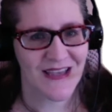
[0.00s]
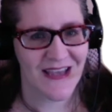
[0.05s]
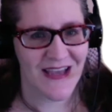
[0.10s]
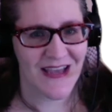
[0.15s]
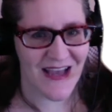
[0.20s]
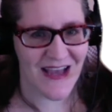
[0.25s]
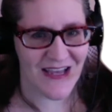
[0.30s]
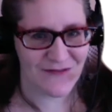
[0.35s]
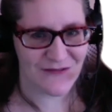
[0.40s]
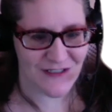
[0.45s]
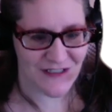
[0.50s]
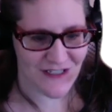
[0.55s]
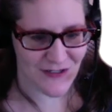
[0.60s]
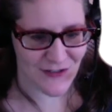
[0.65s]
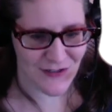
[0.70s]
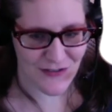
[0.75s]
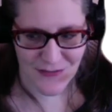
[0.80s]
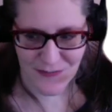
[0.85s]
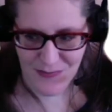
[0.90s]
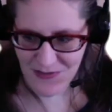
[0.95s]
I have to tell
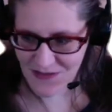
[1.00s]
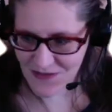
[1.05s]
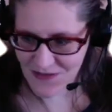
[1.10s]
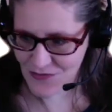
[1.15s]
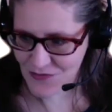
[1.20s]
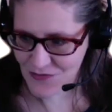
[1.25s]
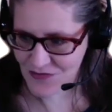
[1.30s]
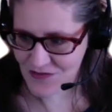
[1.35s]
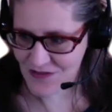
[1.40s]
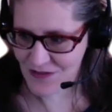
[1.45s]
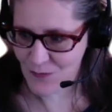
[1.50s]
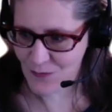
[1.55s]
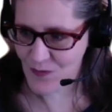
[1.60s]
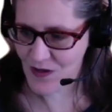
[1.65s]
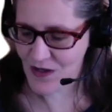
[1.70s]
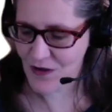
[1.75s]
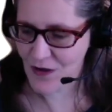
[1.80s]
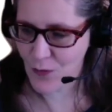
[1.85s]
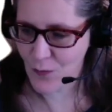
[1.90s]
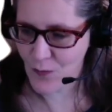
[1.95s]
you something interesting.
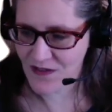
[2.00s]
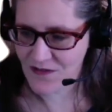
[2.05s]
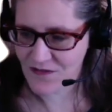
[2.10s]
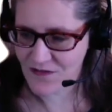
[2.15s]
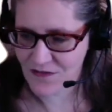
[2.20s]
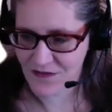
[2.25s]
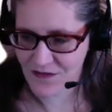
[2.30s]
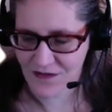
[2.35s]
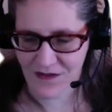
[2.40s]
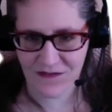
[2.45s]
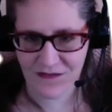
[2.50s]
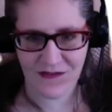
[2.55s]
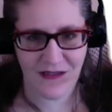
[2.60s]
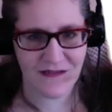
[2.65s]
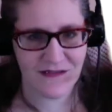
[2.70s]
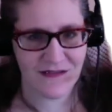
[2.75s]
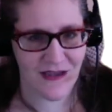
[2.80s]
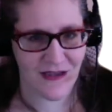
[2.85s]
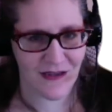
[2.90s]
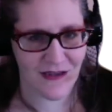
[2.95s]
Well, I'll wait till I get
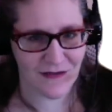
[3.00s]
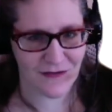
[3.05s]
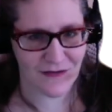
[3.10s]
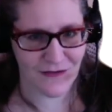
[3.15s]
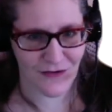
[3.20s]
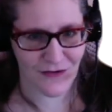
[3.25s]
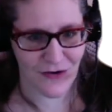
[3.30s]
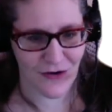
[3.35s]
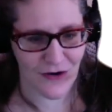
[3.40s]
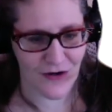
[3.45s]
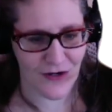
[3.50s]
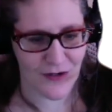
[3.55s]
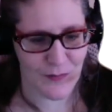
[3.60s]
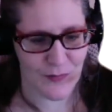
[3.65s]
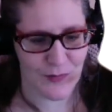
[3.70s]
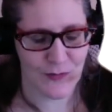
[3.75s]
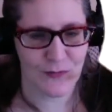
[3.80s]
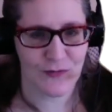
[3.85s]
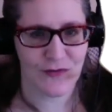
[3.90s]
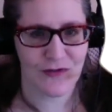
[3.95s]
that deck, the card I
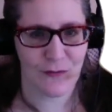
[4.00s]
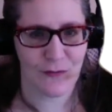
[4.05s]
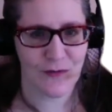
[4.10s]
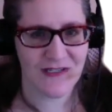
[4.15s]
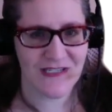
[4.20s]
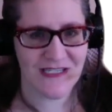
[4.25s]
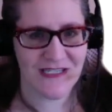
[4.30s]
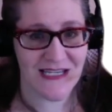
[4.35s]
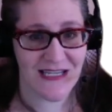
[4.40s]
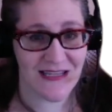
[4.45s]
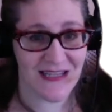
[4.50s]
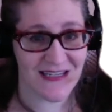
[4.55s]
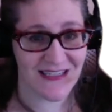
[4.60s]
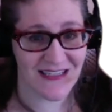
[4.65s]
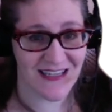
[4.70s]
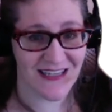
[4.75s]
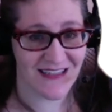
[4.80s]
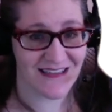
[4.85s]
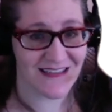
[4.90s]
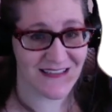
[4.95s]
pulled. So I want to say that
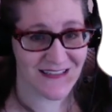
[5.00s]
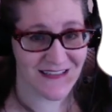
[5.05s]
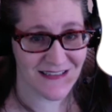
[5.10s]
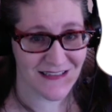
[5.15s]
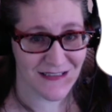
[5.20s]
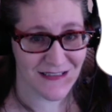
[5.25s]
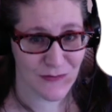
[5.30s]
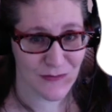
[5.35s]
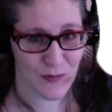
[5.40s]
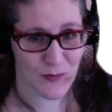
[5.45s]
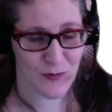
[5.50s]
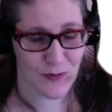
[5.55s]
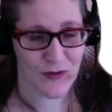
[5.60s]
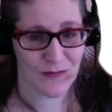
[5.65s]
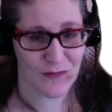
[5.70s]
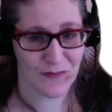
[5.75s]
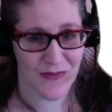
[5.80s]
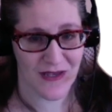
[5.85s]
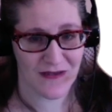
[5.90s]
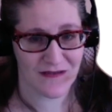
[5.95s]
again. This is an
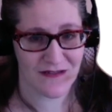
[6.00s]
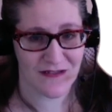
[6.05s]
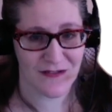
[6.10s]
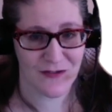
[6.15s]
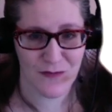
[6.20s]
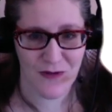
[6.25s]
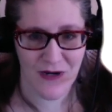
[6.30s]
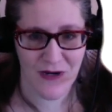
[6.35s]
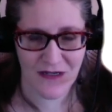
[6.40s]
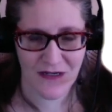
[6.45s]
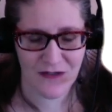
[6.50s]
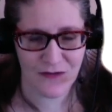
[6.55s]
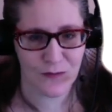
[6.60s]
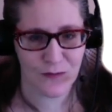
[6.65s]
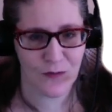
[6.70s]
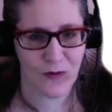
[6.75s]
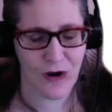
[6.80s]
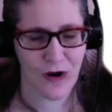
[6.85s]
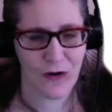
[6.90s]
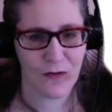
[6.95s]
important message, right? Because
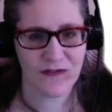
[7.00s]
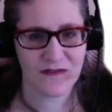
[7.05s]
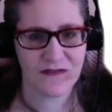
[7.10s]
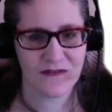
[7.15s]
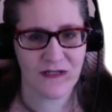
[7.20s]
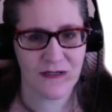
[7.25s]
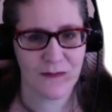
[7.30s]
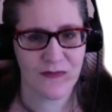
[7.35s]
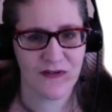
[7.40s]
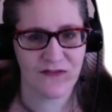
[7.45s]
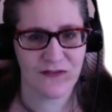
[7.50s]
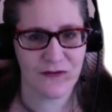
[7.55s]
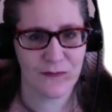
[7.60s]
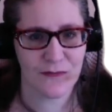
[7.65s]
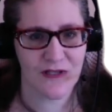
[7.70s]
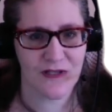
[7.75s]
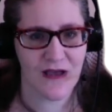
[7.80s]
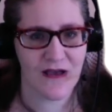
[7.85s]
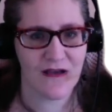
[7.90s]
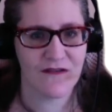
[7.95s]
we're always coming from
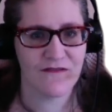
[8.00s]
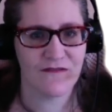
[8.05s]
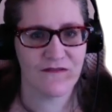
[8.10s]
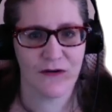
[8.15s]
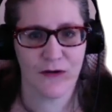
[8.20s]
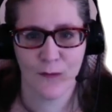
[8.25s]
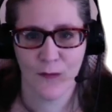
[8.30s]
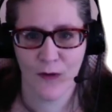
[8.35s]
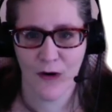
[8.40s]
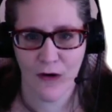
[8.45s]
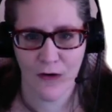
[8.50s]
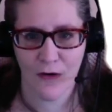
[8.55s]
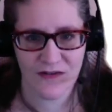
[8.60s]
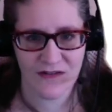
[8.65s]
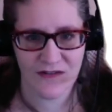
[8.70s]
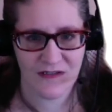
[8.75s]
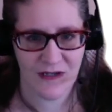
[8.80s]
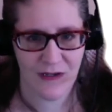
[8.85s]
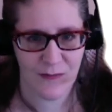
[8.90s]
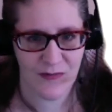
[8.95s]
love or we're
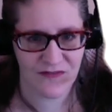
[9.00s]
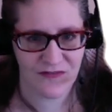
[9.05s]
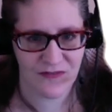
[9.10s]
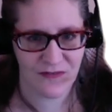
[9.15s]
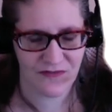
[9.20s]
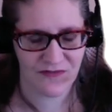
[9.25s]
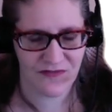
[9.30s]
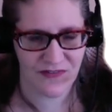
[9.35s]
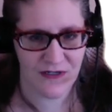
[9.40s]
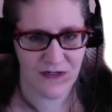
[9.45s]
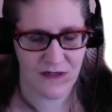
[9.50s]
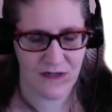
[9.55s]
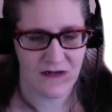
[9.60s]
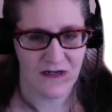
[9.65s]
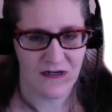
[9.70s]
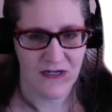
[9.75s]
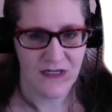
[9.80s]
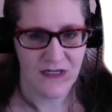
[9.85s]
always coming from fear.